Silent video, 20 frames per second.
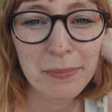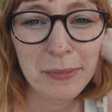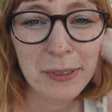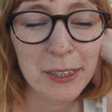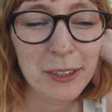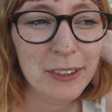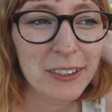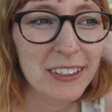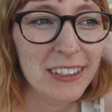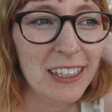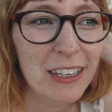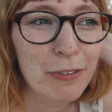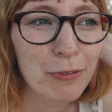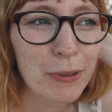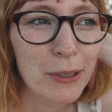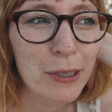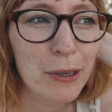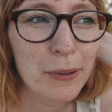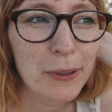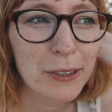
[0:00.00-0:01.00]
Because if
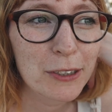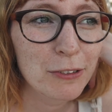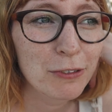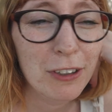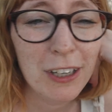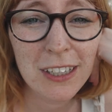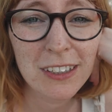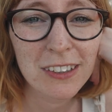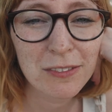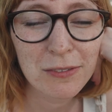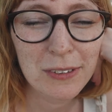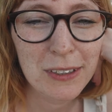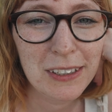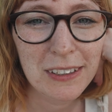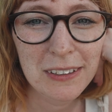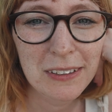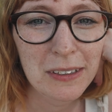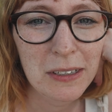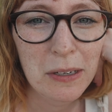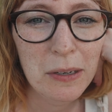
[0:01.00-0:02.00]
we're going too fast, we